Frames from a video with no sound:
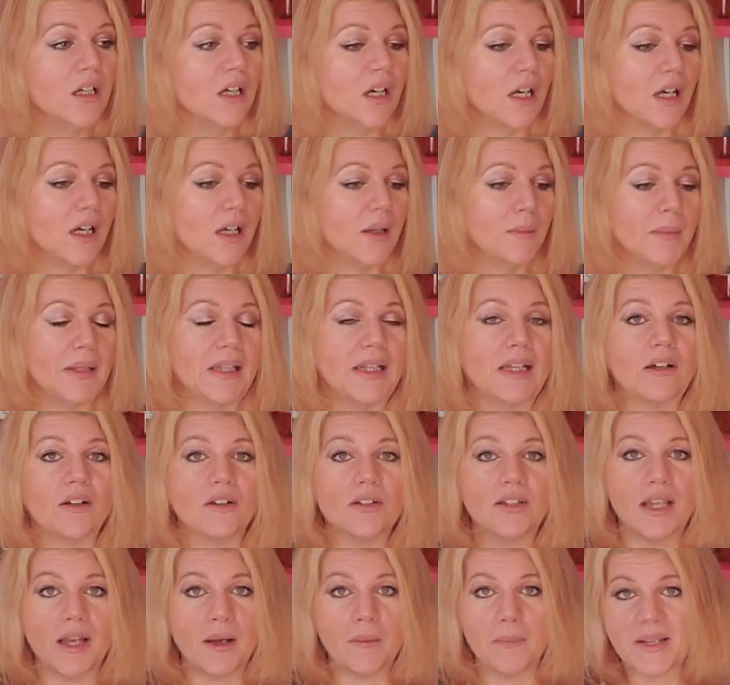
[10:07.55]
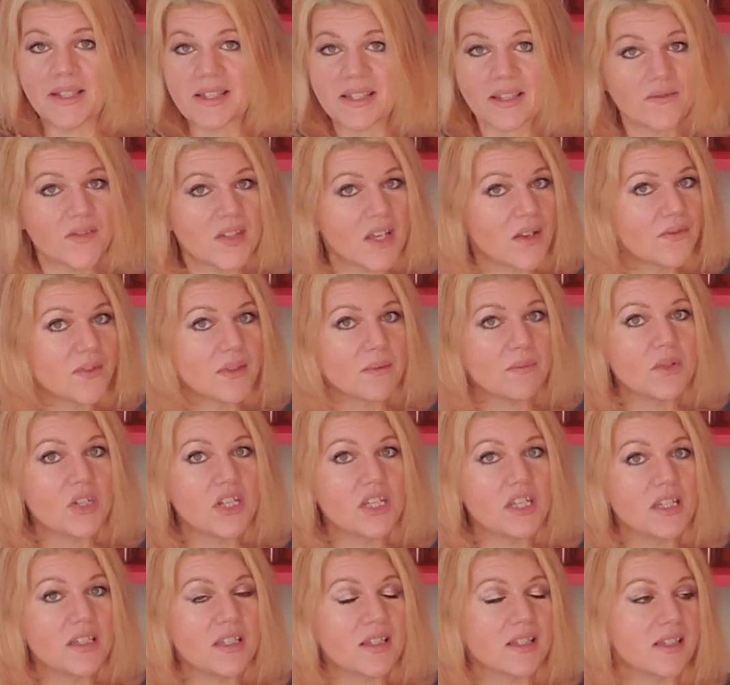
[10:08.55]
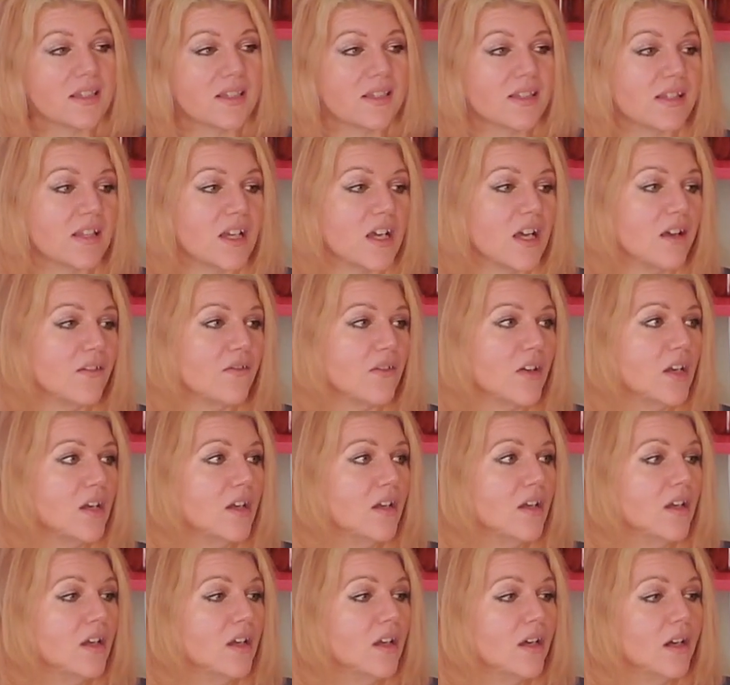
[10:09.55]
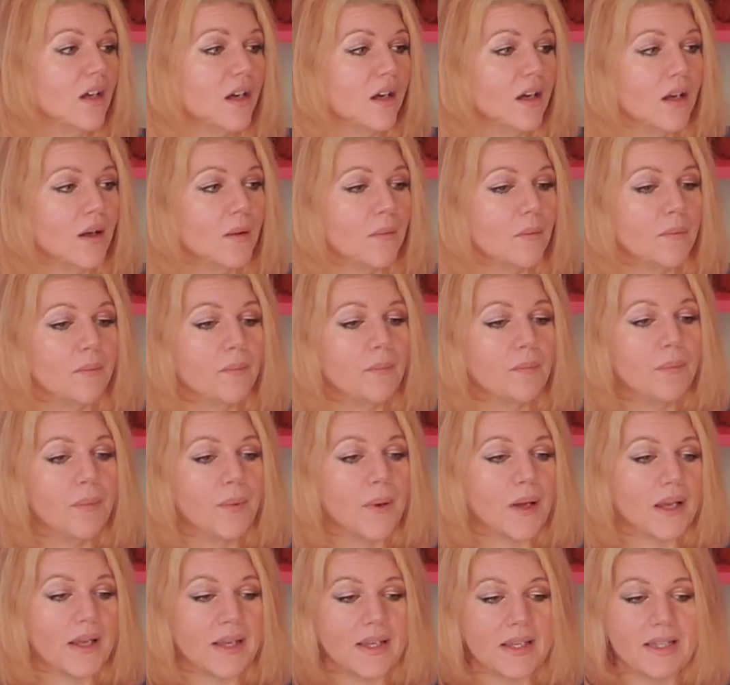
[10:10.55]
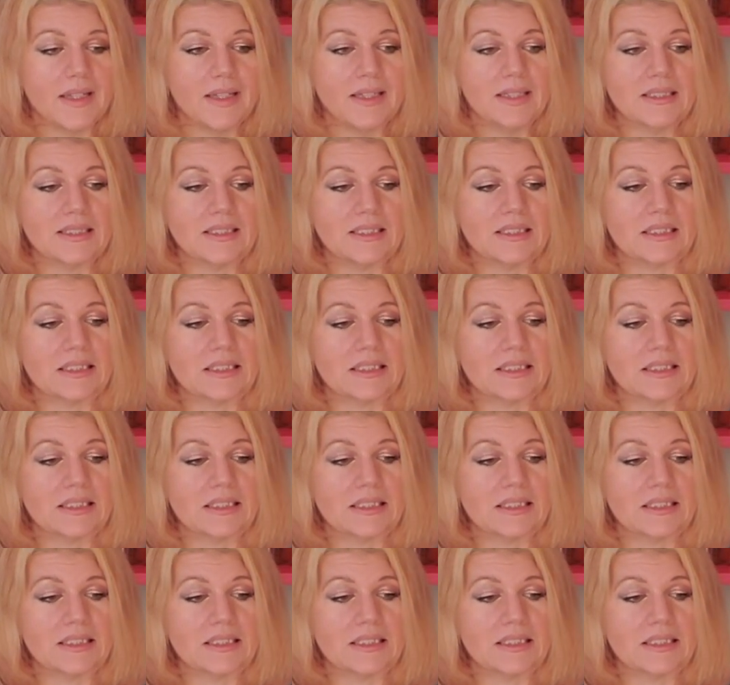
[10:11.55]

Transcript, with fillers: Um, and I'll allow myself to have some cheese and stuff. But